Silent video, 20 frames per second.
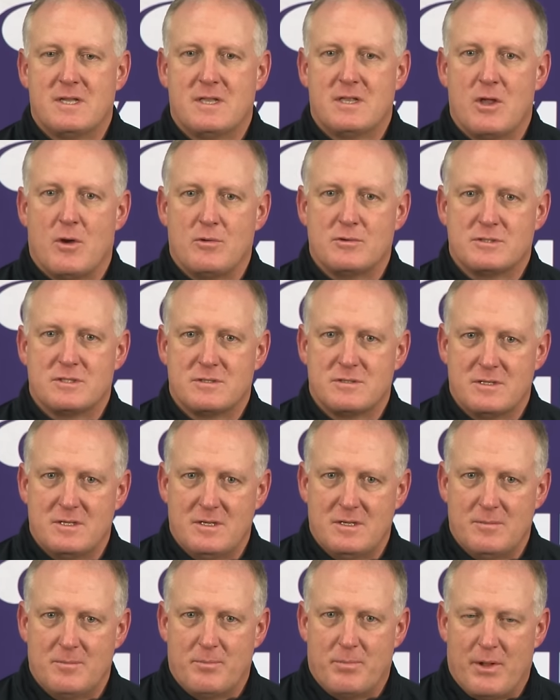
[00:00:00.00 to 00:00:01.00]
those
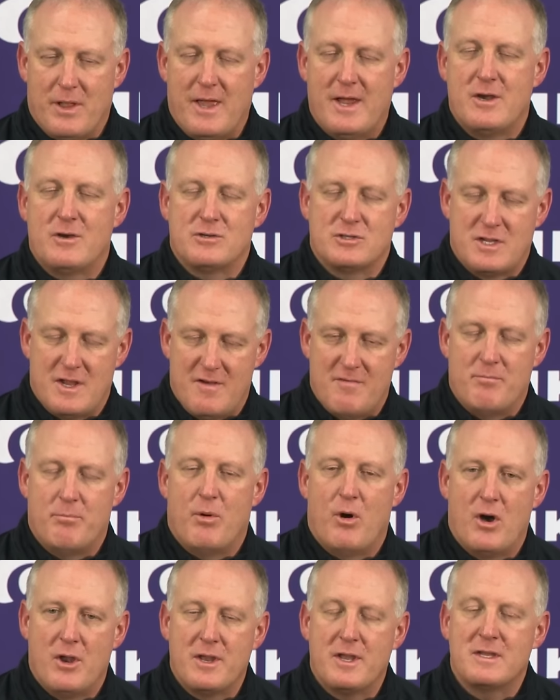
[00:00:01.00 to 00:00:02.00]
players have
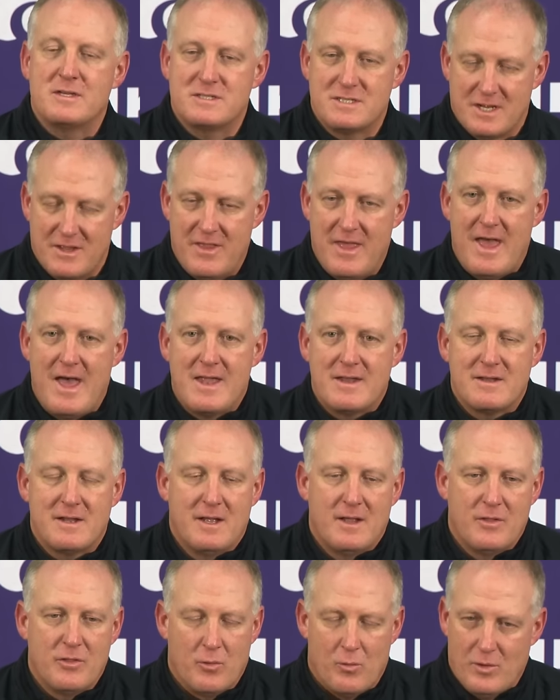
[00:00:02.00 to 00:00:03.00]
bought into that,
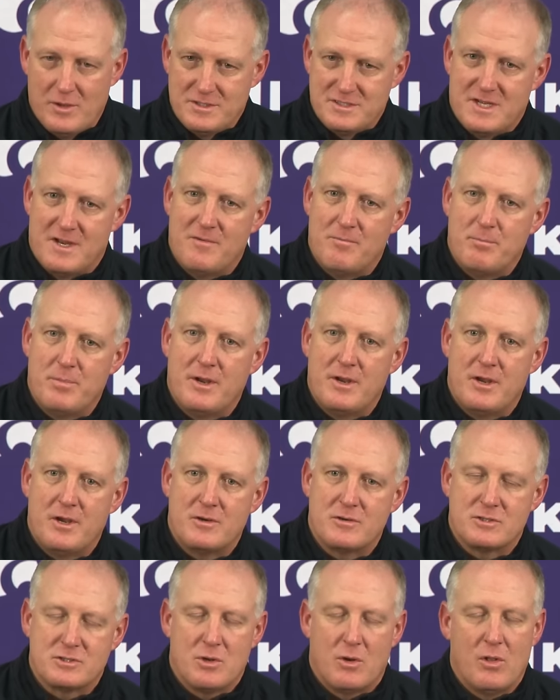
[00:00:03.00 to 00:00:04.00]
the ones that have been
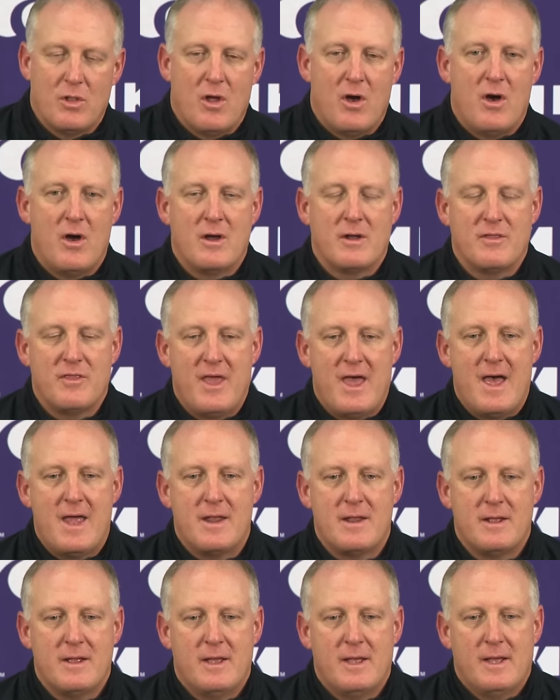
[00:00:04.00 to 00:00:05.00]
here so long, that